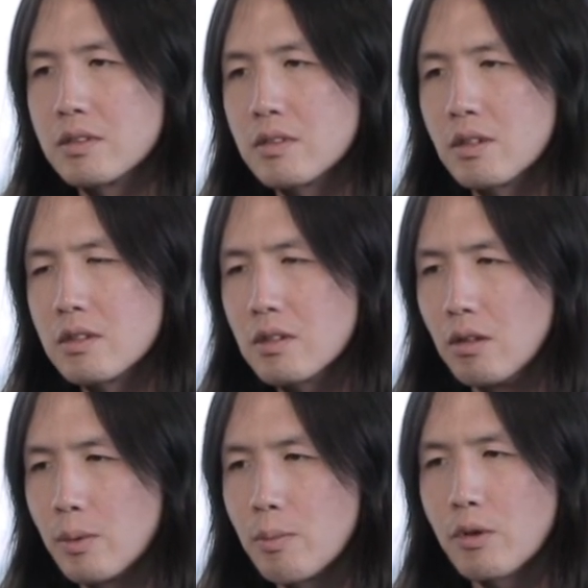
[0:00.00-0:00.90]
it's a
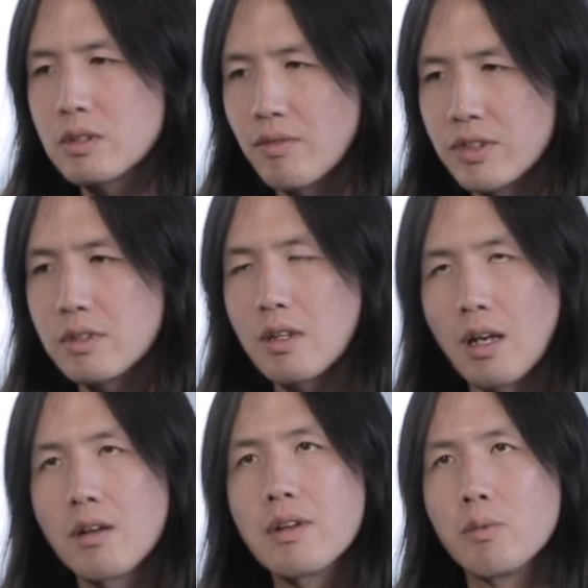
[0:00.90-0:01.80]
little bit more
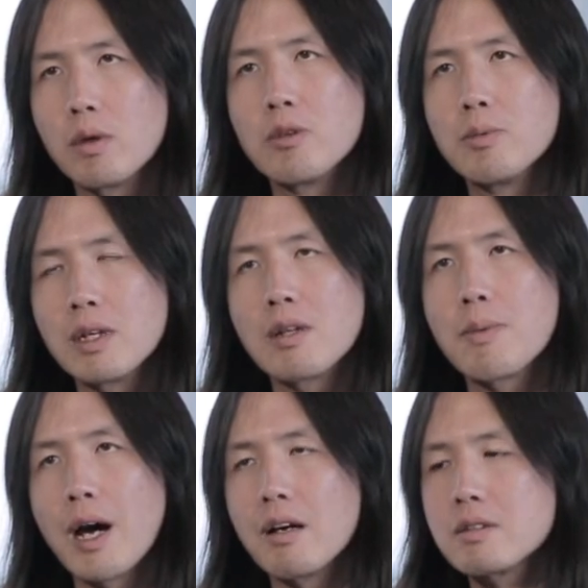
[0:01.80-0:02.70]
sophisticated than where we've been in the
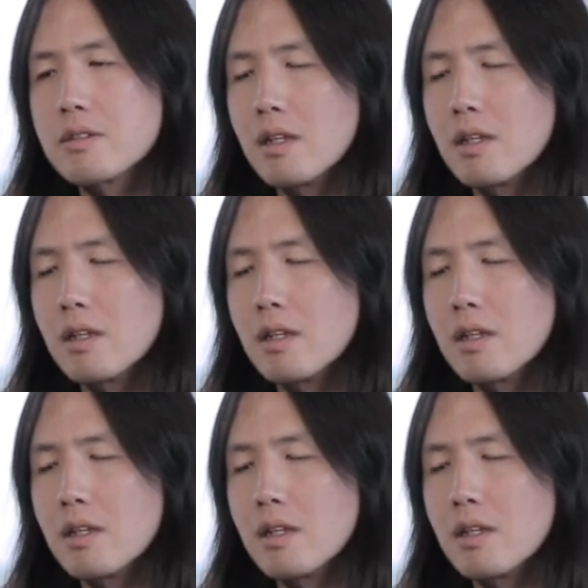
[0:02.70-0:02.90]
past.